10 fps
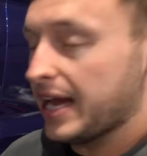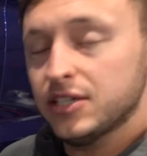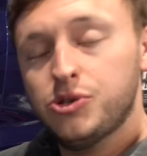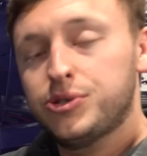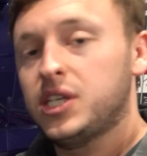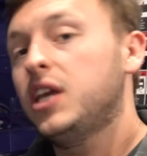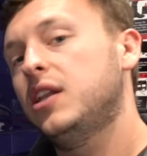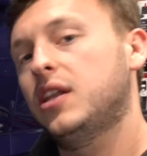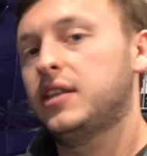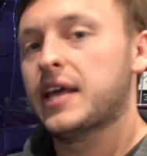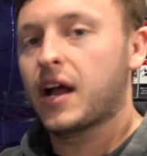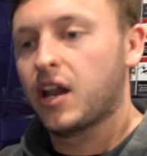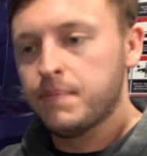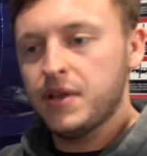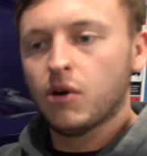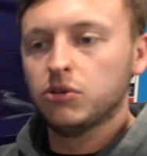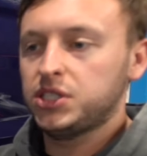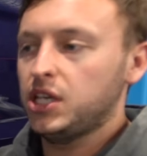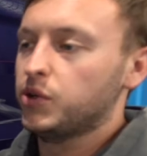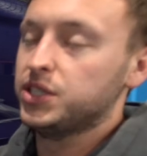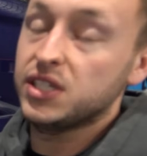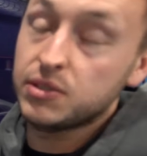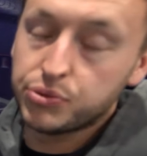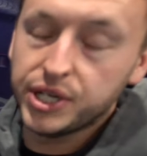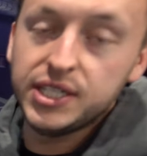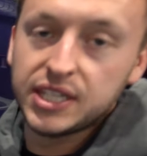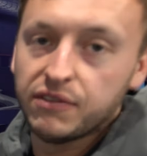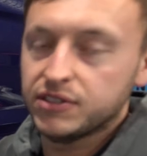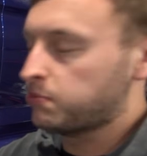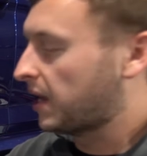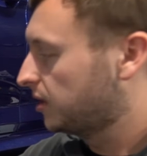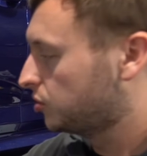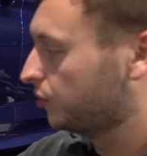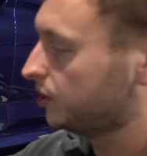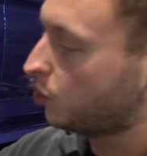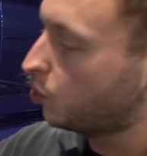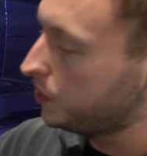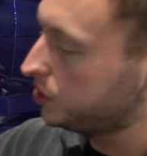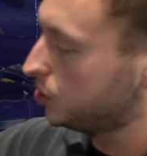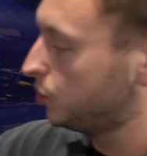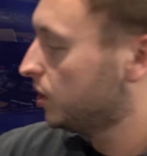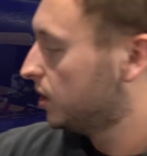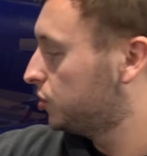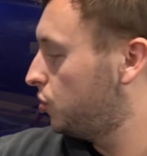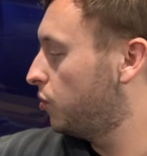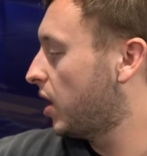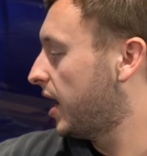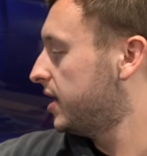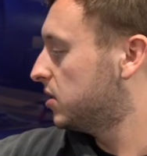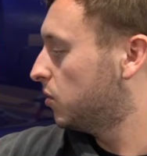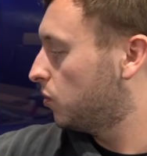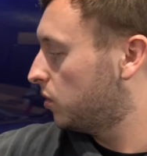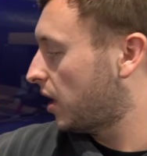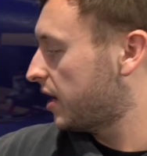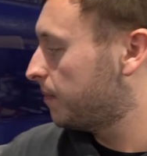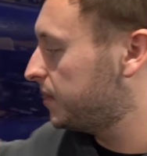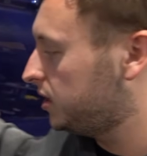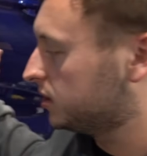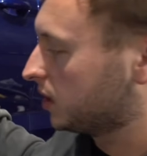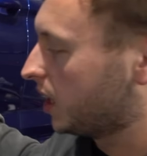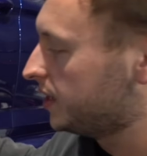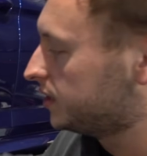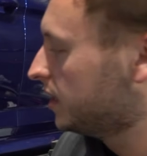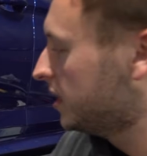As you've seen in that kind of B-roll sequence, it's pretty self-explanatory. All we do, 2 guys line up each side.